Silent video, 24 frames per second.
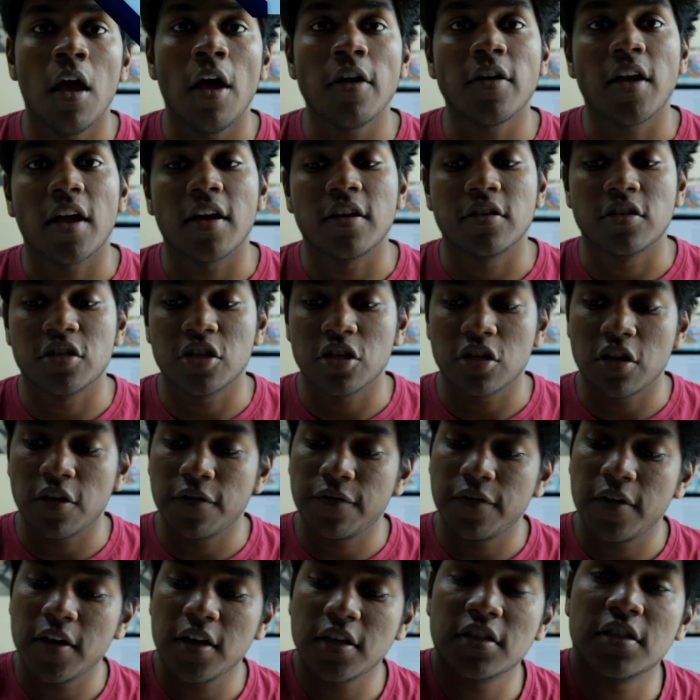Okay, so the
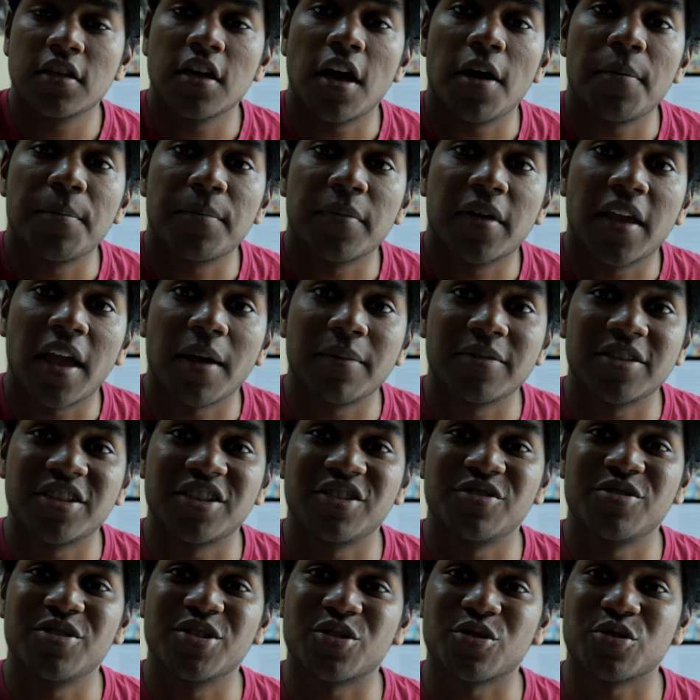first chemistry
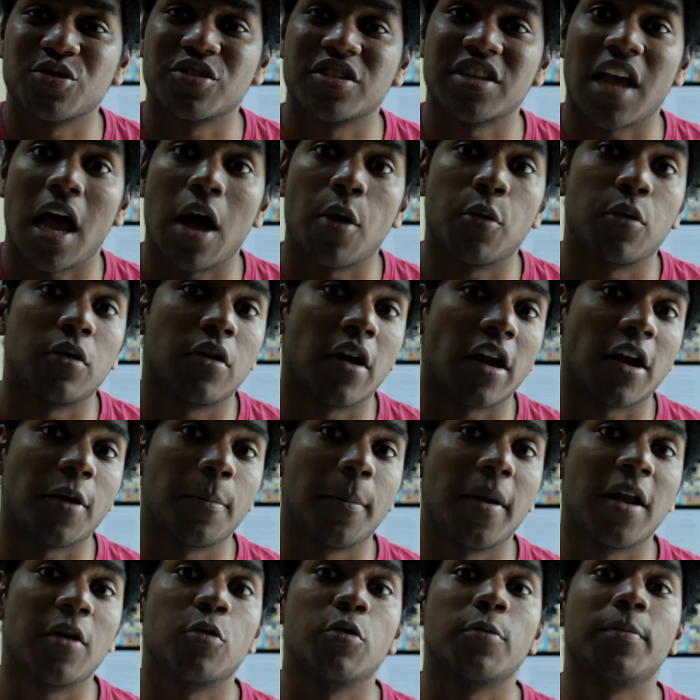resource I would
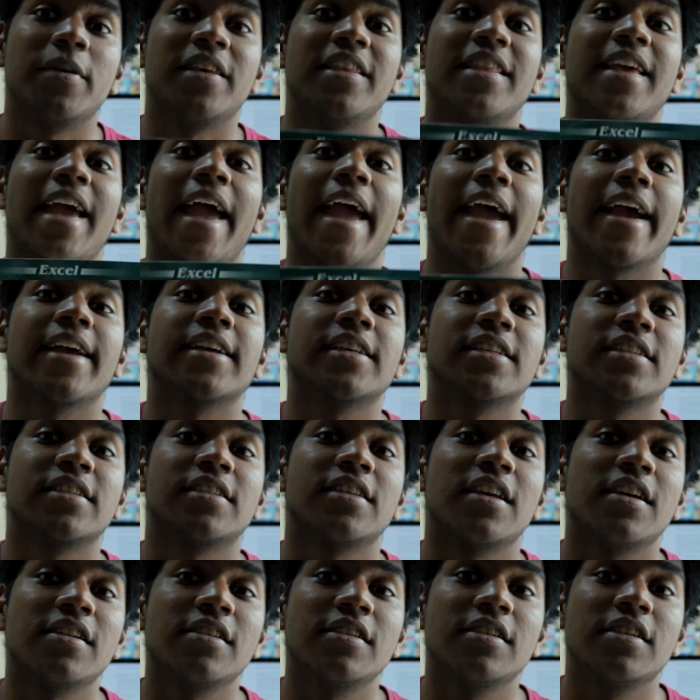recommend would be the
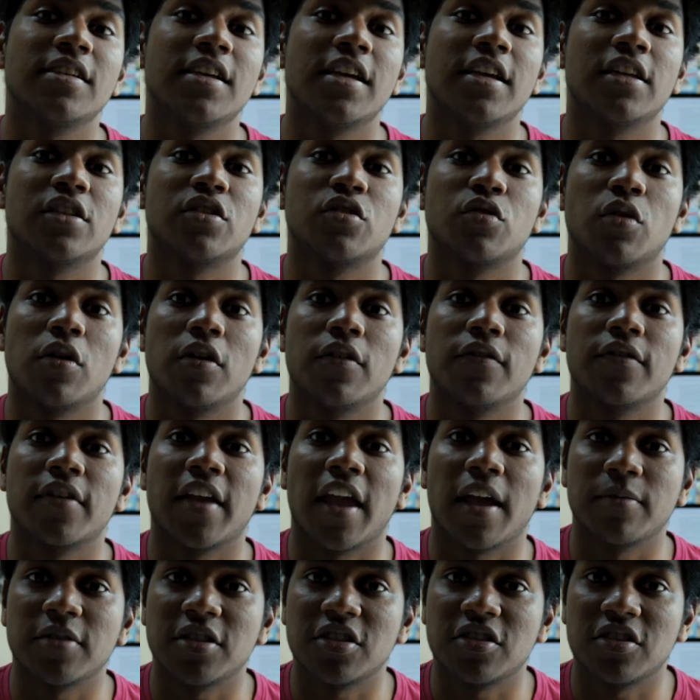Excel Year 12
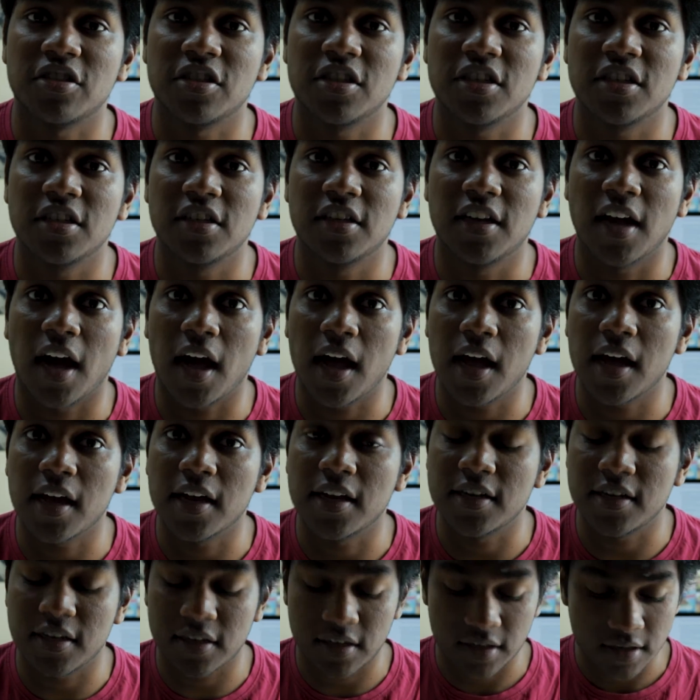Chemistry
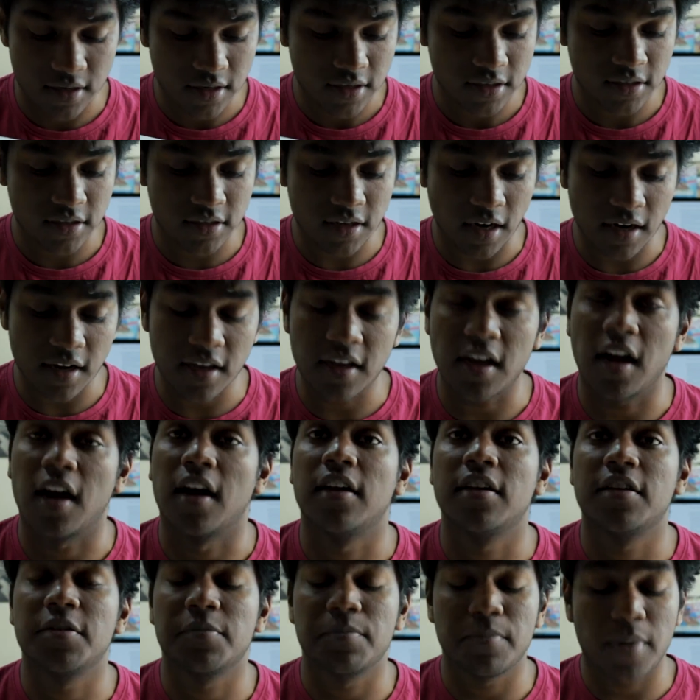Guide, Study Guide